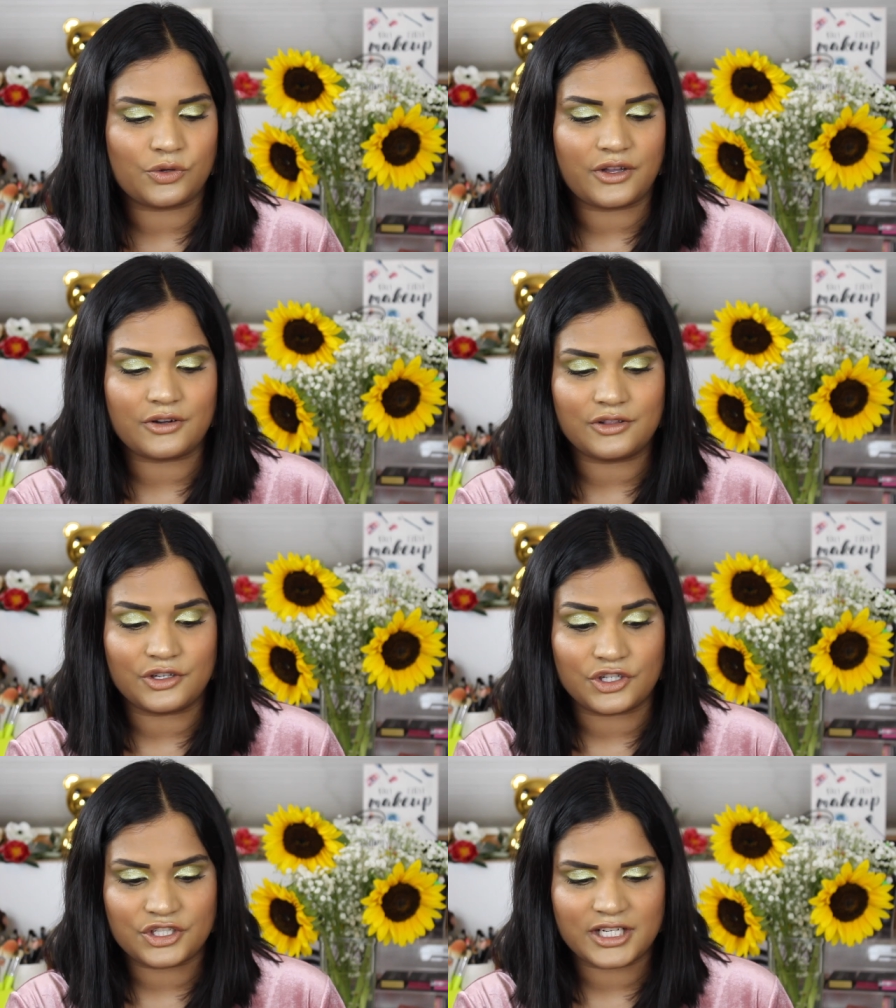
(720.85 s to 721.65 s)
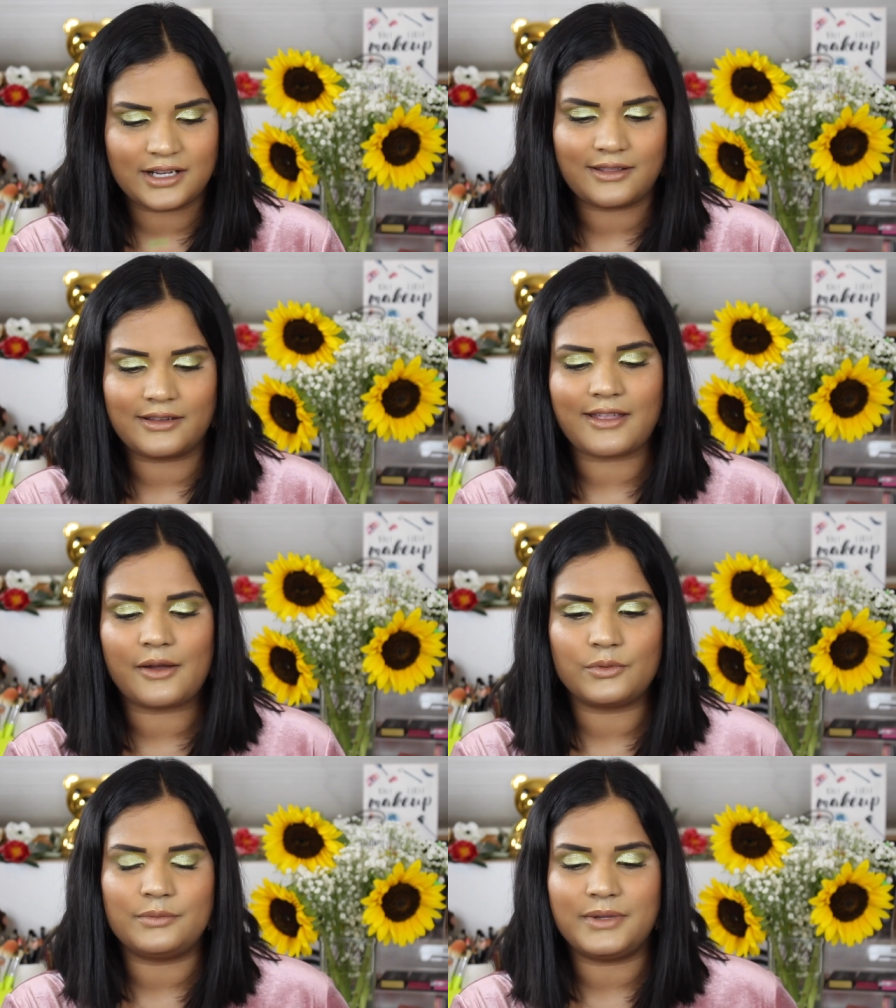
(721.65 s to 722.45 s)
or they're allergic. Like
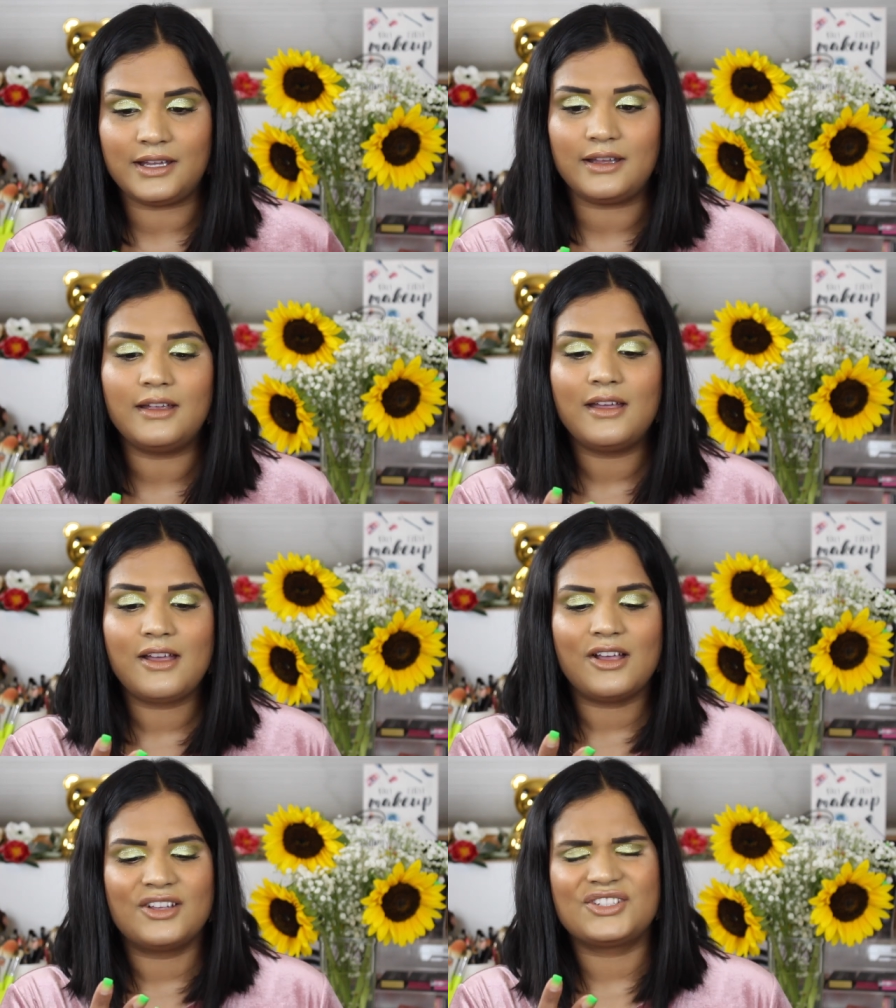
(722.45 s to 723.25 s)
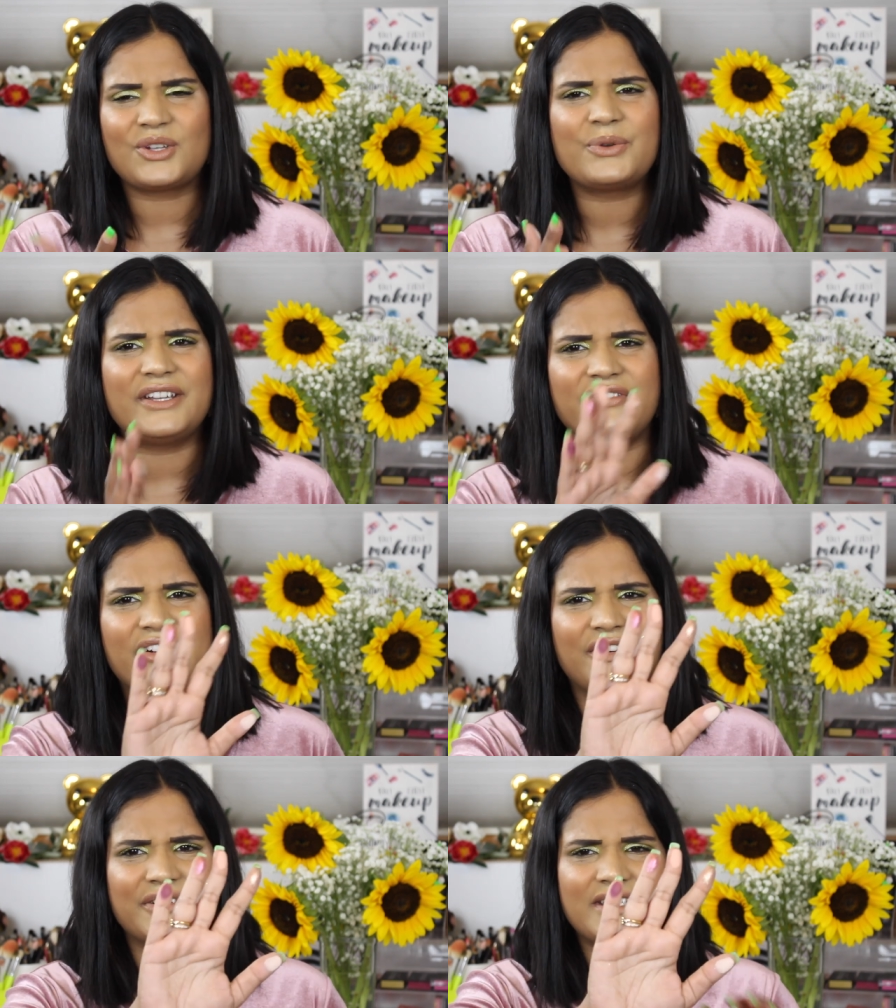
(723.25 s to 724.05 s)
that would be so
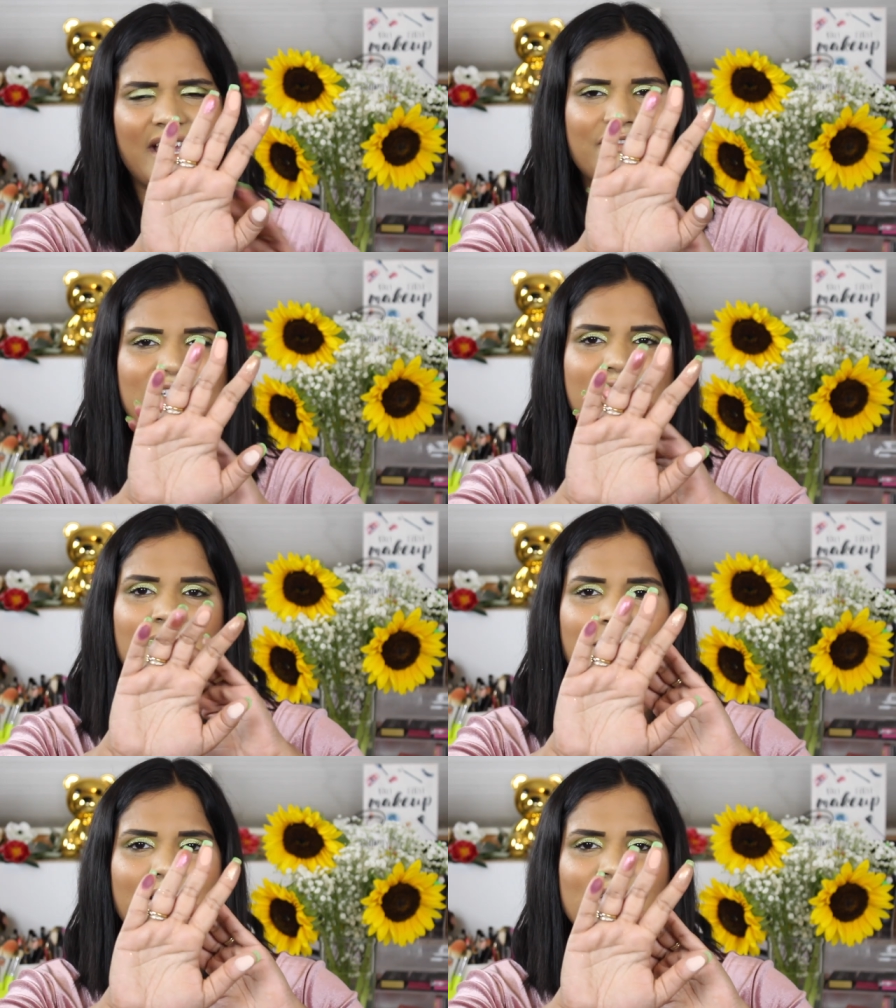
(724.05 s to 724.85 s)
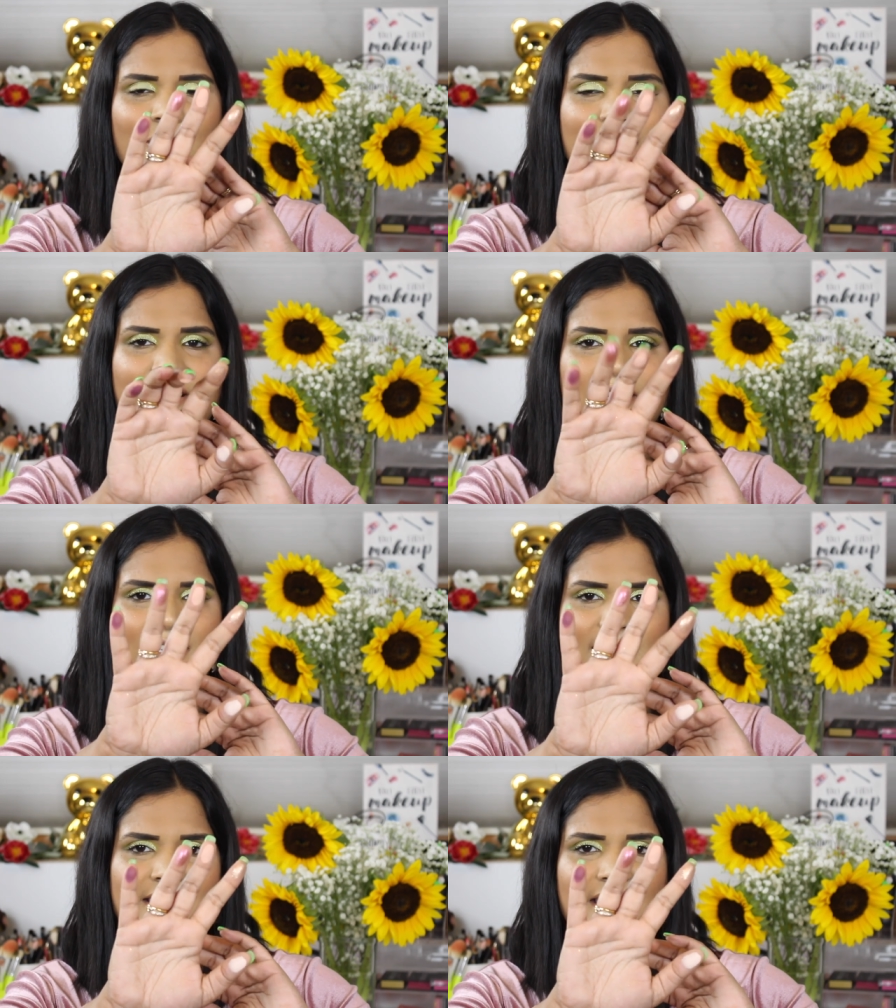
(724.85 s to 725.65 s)
difficult to have to deal with. So here
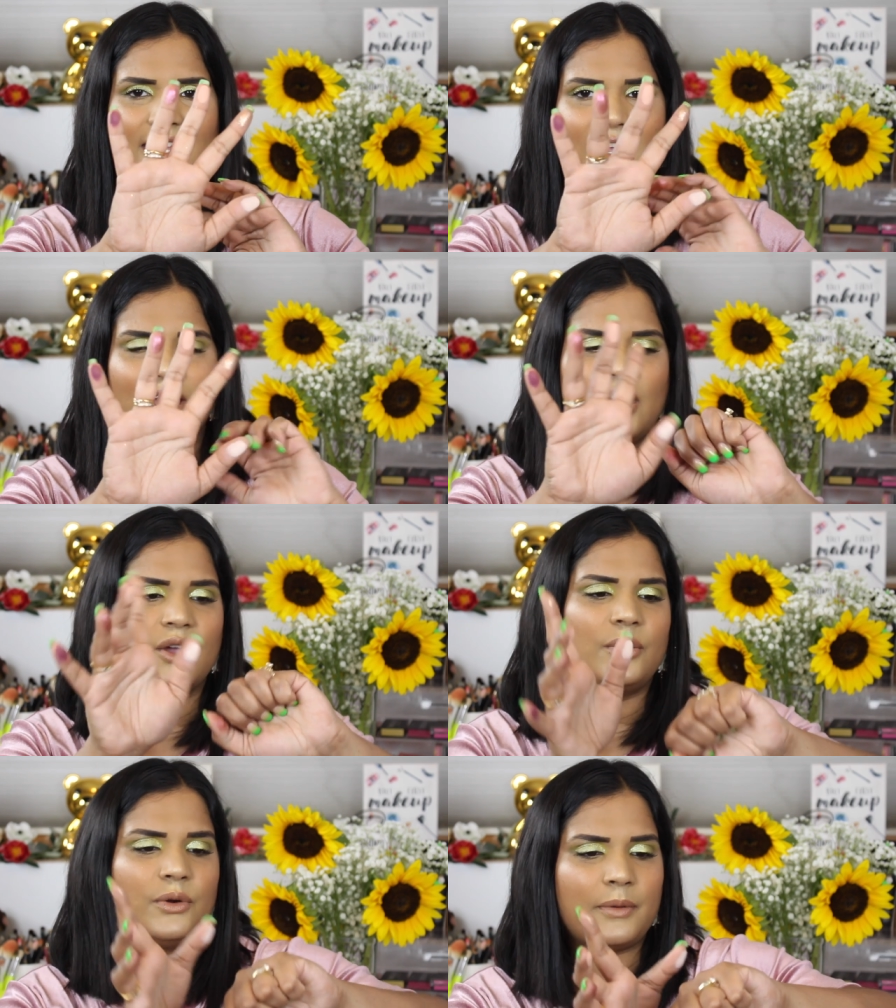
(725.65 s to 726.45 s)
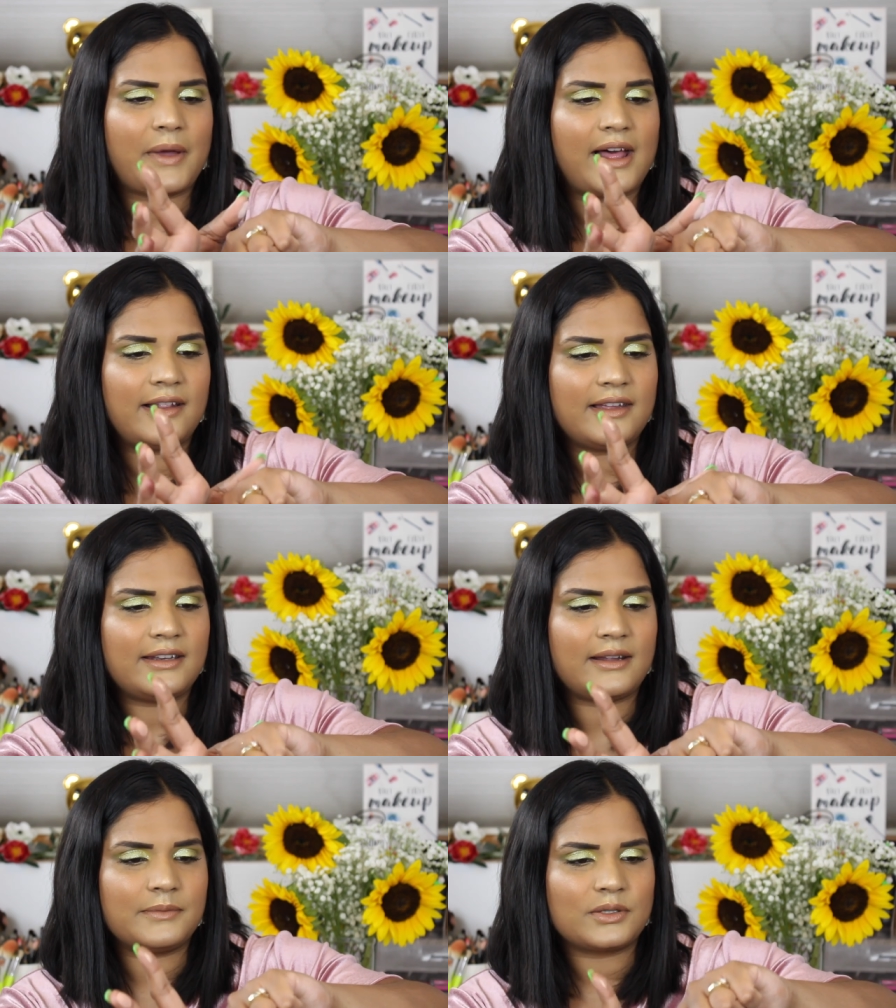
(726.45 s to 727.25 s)
is the Huda
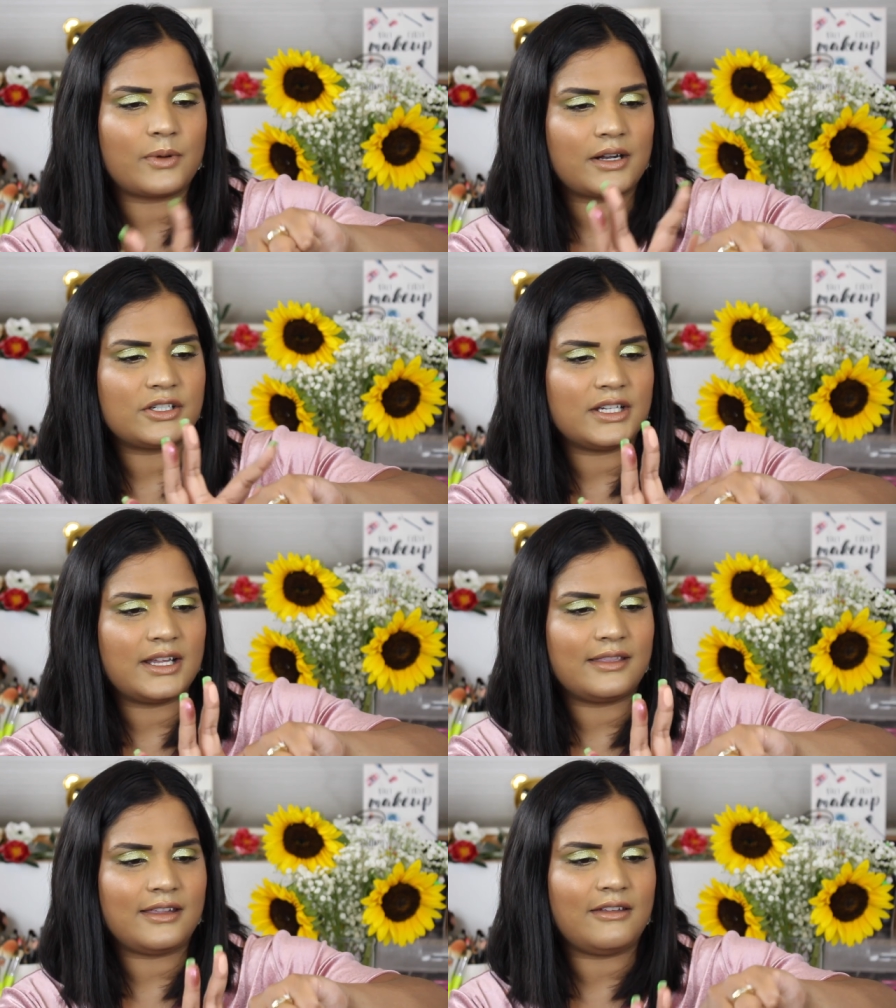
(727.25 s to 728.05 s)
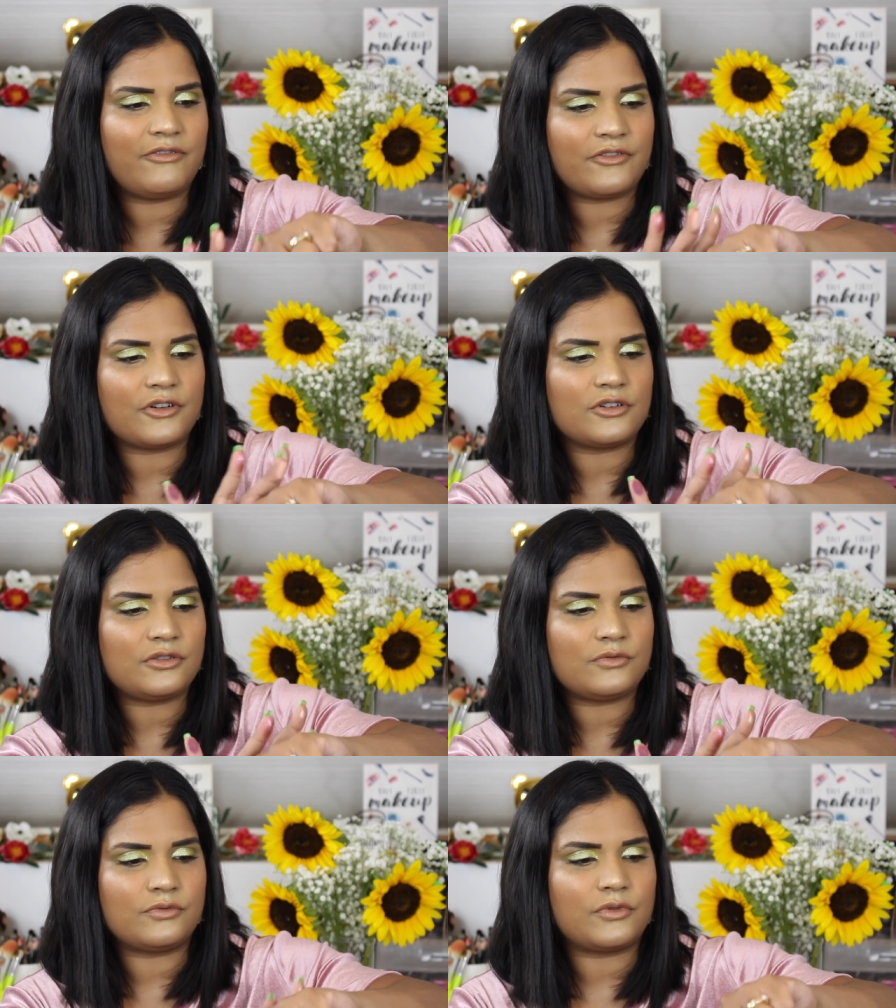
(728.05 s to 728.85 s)
palette. I'm swatching the
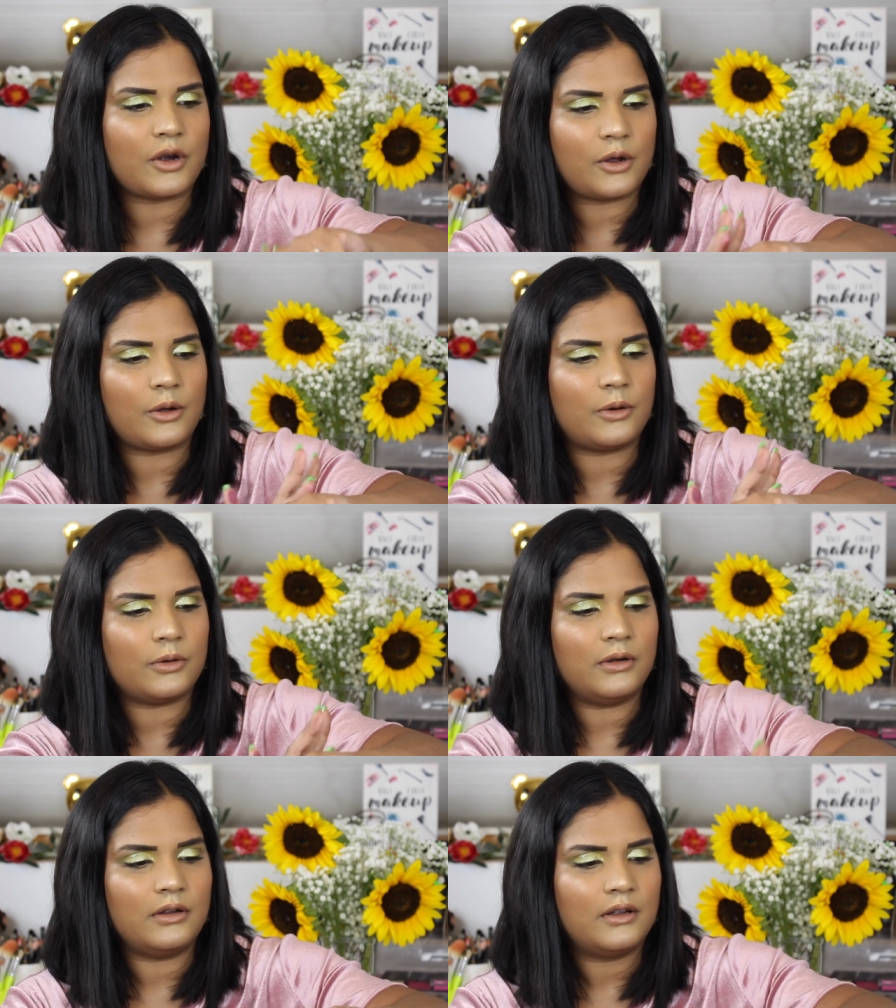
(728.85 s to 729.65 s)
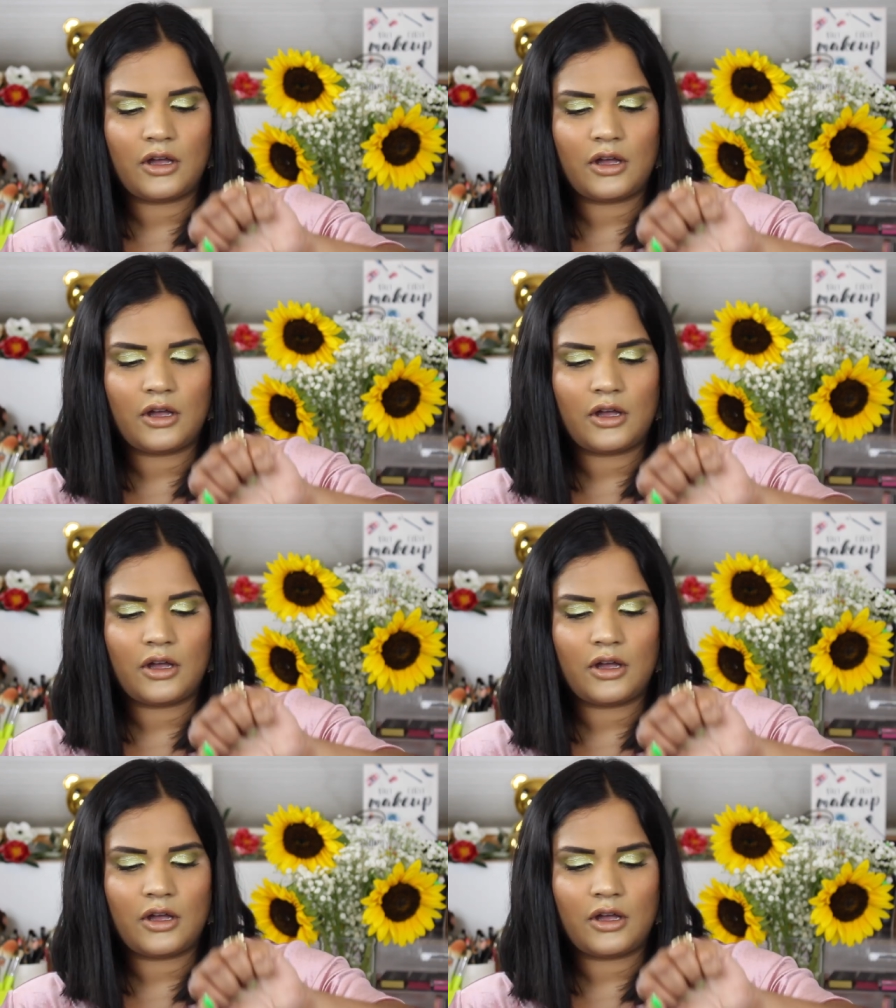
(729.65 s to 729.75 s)
first row.